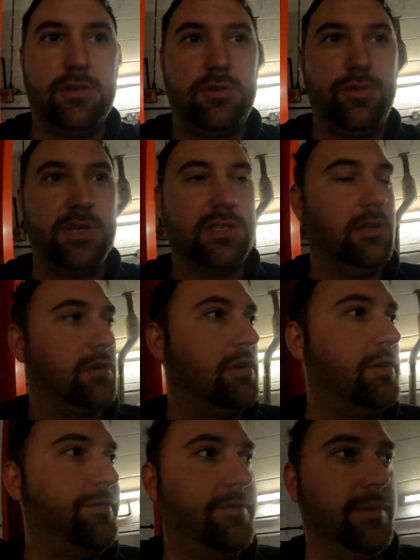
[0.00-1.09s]
twist lock
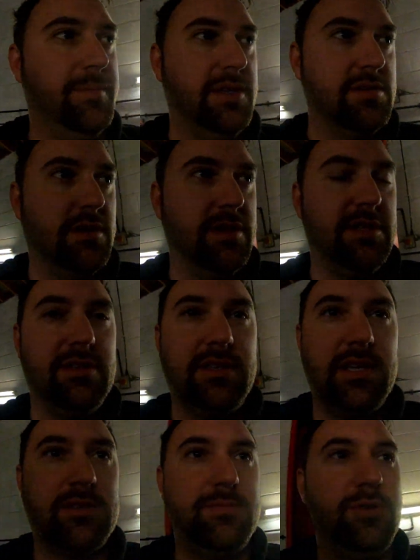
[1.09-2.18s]
off, it means that I needed to
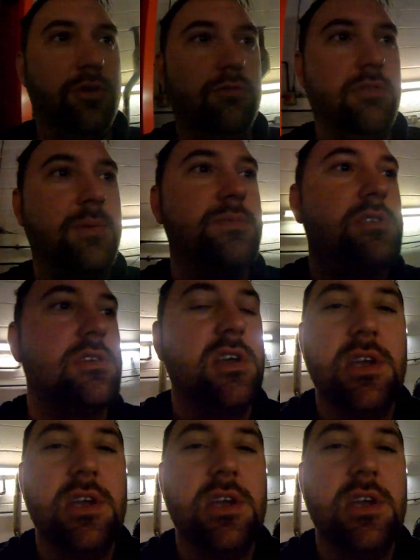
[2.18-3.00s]
get some new grips.